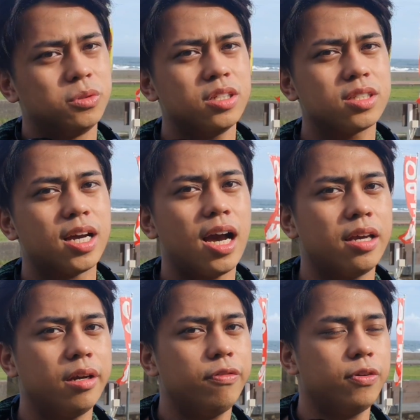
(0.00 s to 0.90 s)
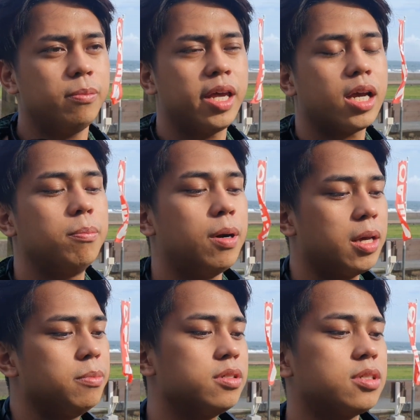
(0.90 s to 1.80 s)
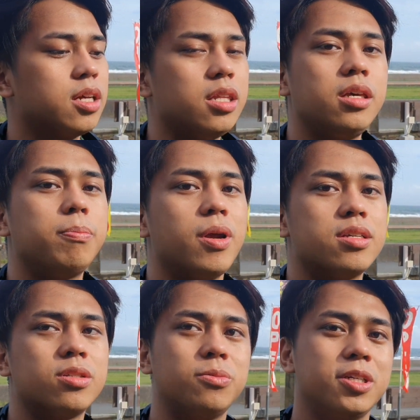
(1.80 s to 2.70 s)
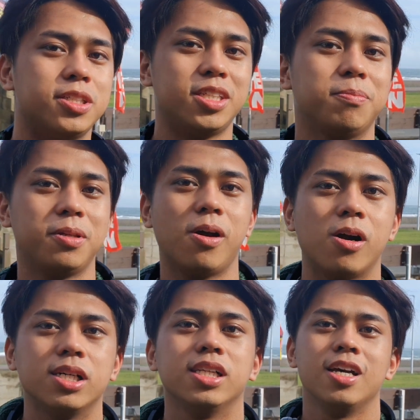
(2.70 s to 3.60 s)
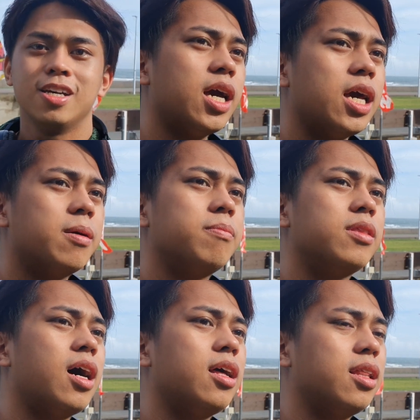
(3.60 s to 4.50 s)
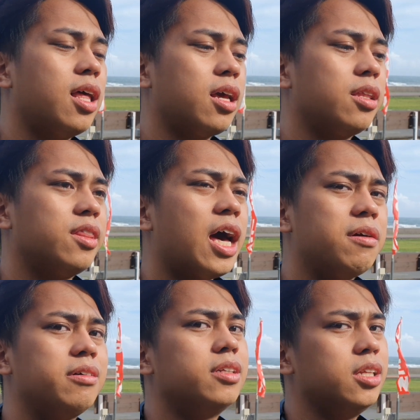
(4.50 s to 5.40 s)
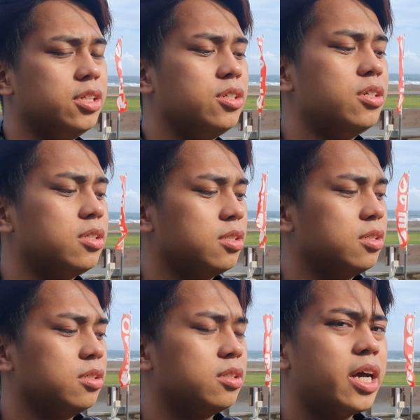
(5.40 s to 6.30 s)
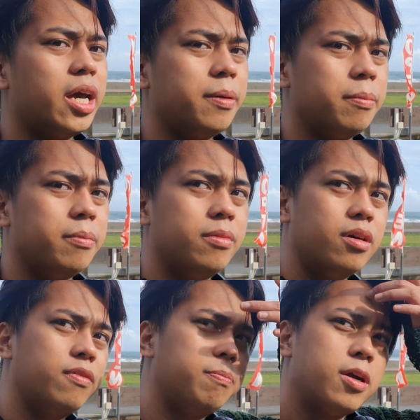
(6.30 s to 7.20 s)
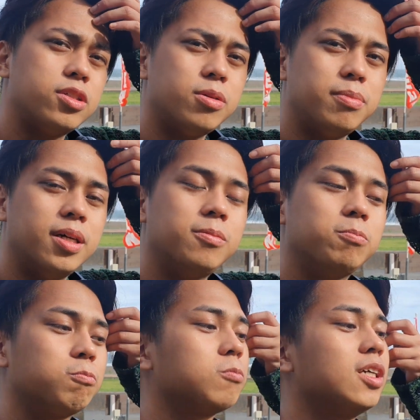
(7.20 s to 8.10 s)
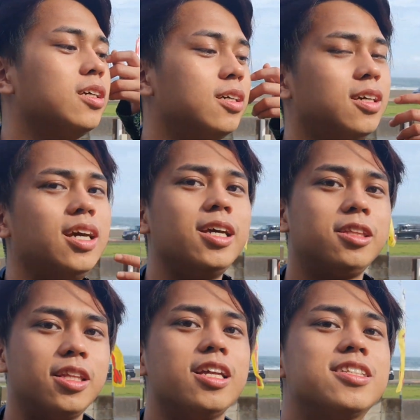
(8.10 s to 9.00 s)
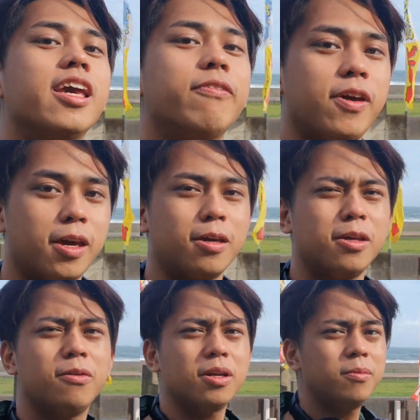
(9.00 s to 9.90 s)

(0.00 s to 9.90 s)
we just got here from like a Bible study, praise and worship and all. I am not like that religious type of person, but it's giving, you know what I